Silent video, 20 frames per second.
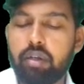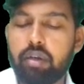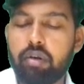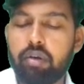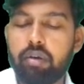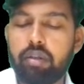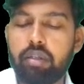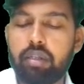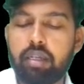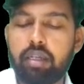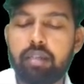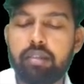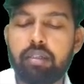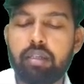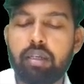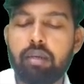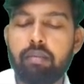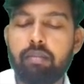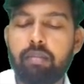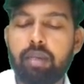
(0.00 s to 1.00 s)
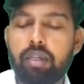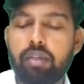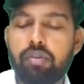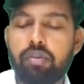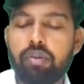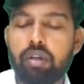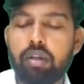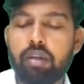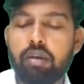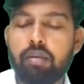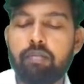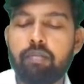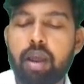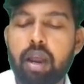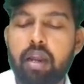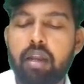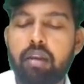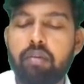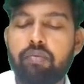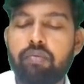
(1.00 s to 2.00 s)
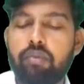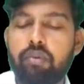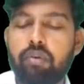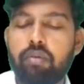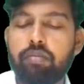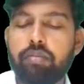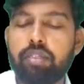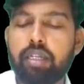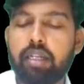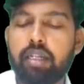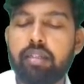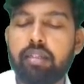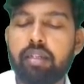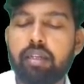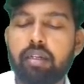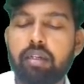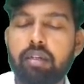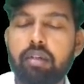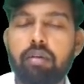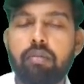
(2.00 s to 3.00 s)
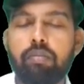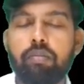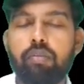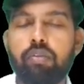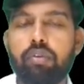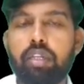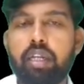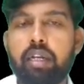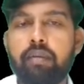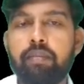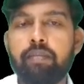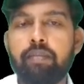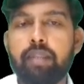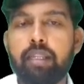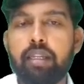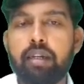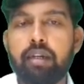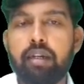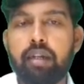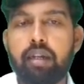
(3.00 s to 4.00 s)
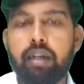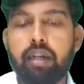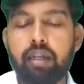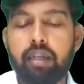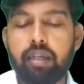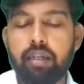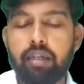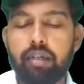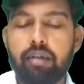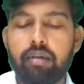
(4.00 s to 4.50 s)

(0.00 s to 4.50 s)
or there is a immature or band form cells are more than 10%.